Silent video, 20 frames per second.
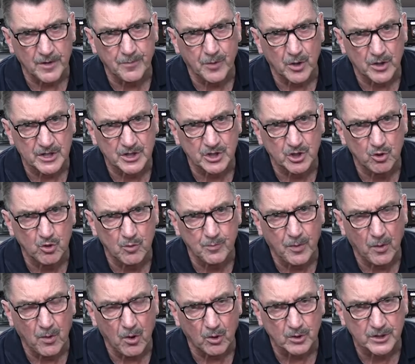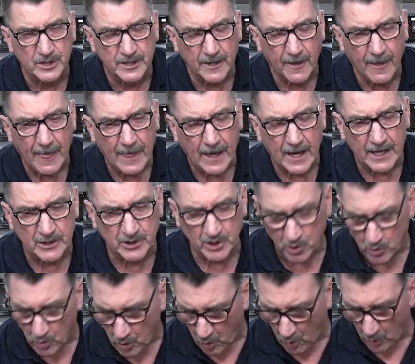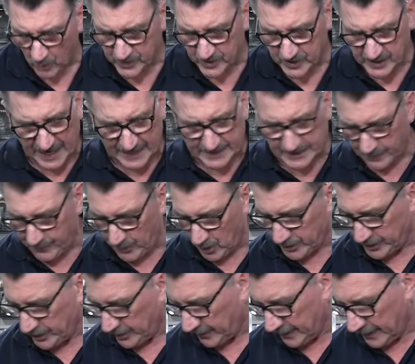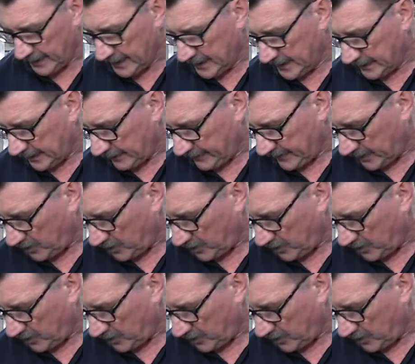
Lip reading: to put a two hose setup on you? Now, the